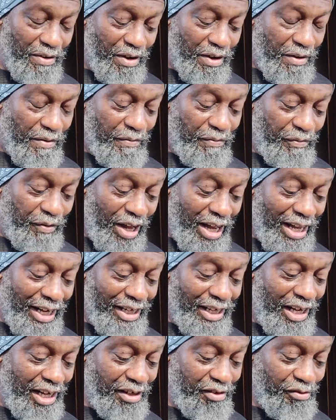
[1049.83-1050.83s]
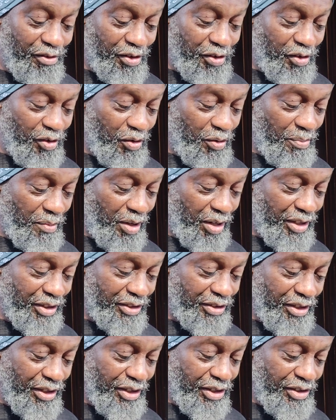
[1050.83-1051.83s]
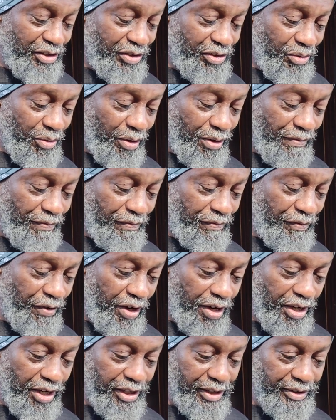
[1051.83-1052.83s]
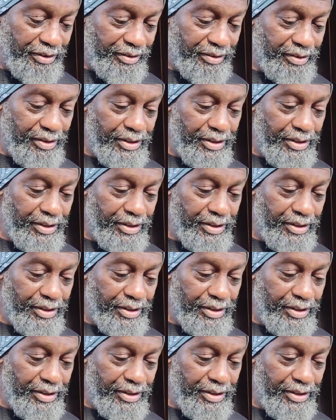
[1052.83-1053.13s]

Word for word: Find Henry Dumas' story, Fon